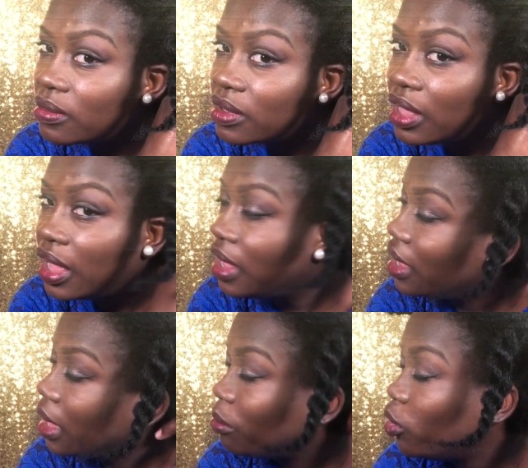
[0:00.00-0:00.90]
Okay,
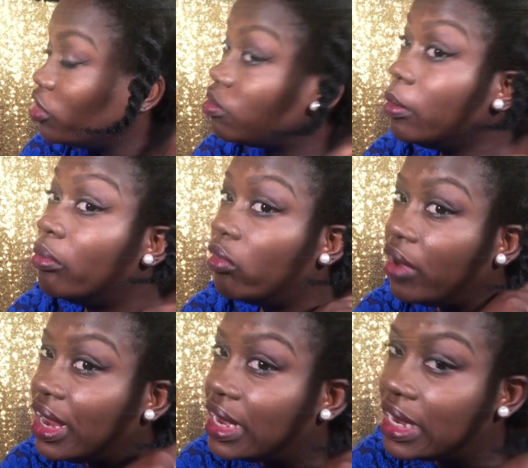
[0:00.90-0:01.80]
I'm going to be
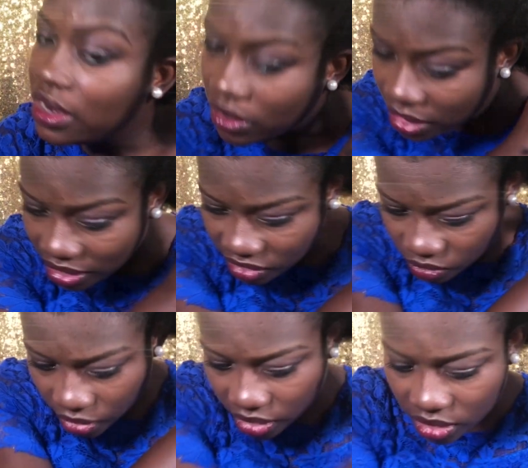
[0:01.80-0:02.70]
braiding on this
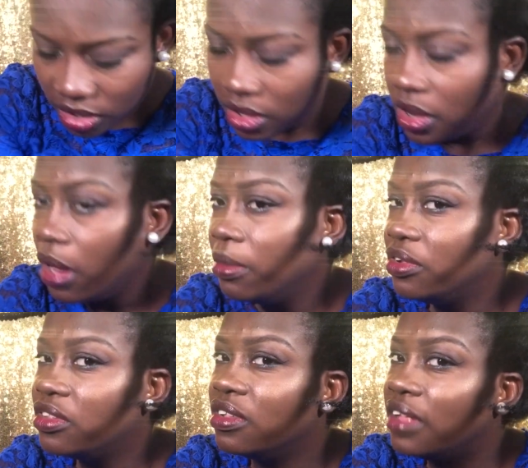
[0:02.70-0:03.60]
one. Let me
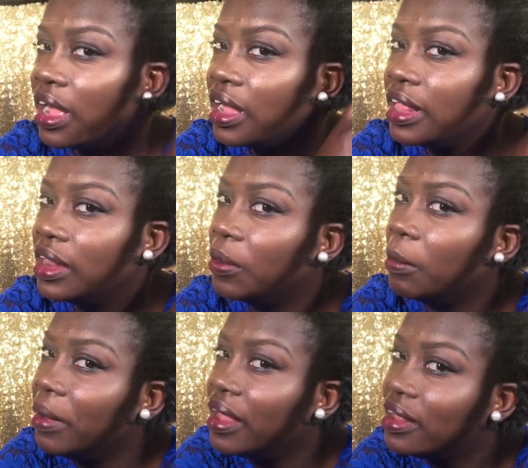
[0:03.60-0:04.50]
just detangle a little
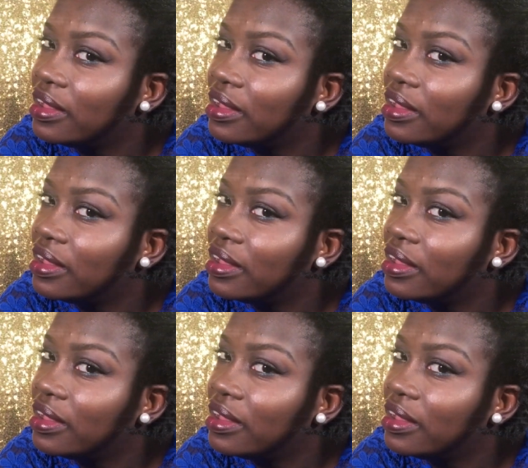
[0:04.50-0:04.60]
bit.